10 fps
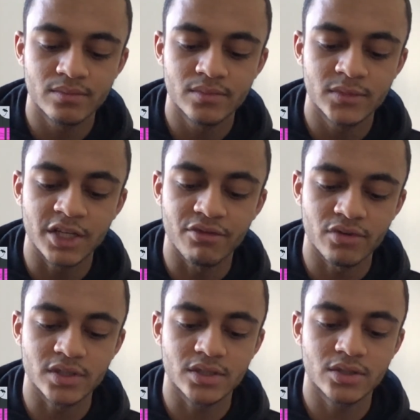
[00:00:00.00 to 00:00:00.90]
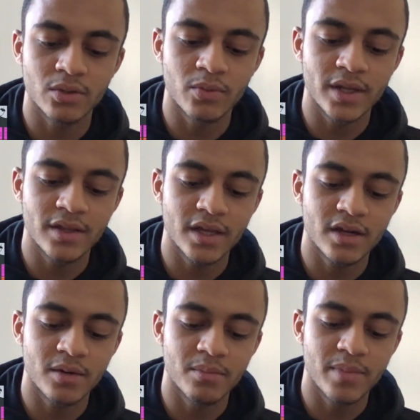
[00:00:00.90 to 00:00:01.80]
difference, so when they
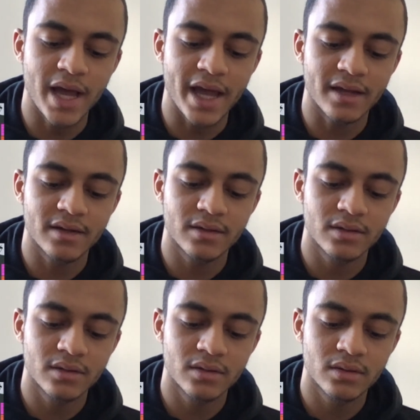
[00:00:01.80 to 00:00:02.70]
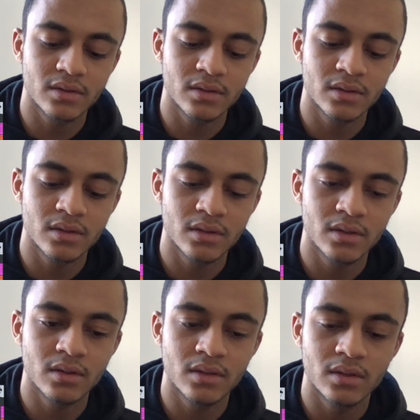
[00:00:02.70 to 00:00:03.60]
come back
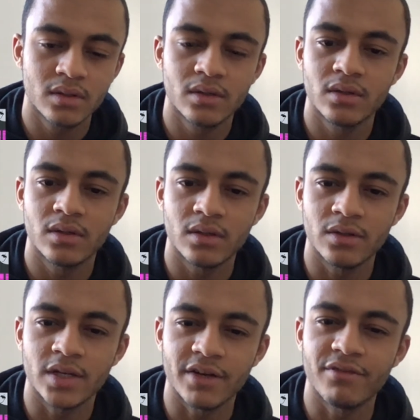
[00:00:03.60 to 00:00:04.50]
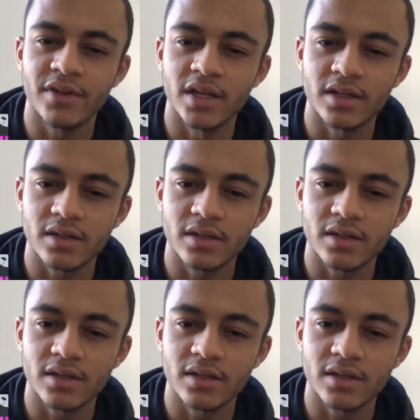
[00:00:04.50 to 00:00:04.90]
you kind of feel it.